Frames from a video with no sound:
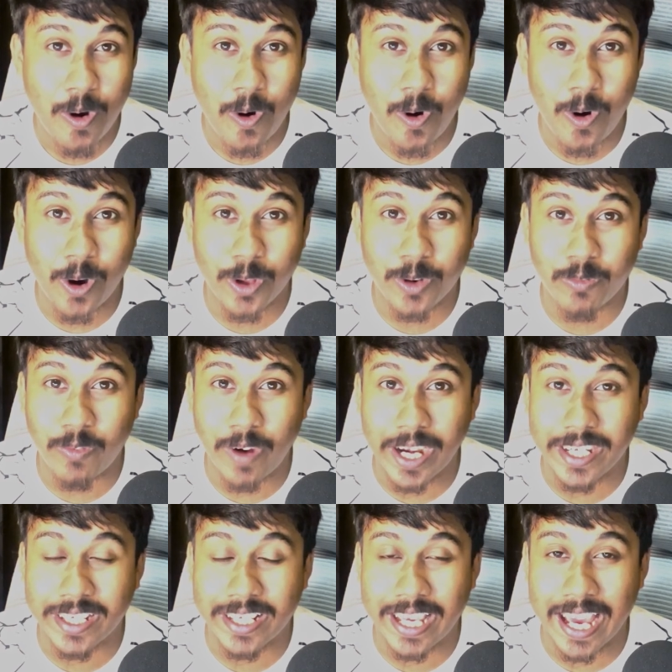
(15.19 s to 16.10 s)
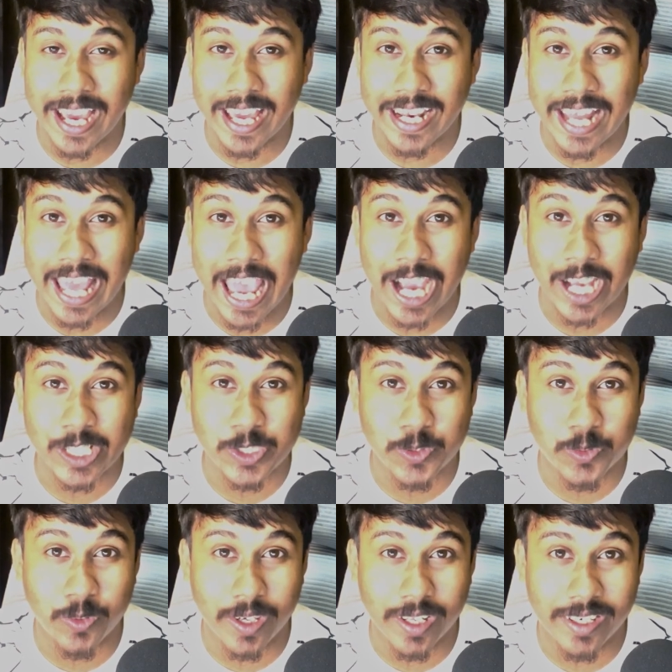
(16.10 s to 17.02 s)
or white can
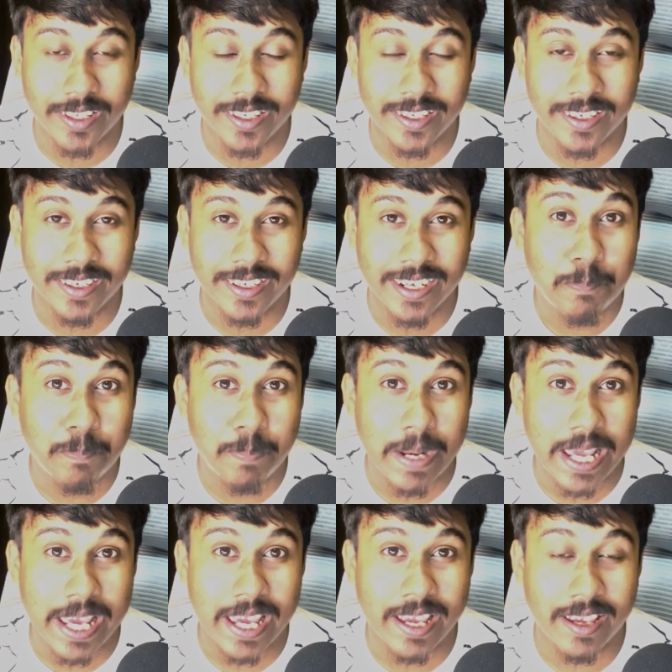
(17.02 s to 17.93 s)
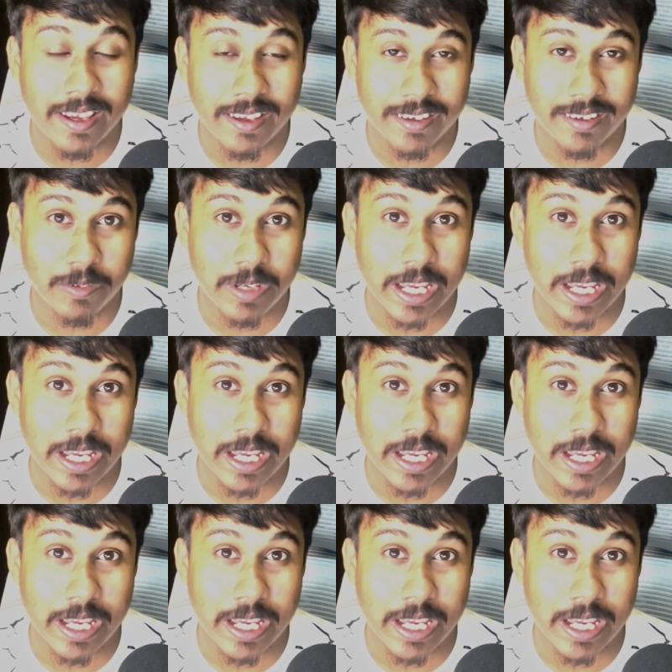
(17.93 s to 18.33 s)
actually play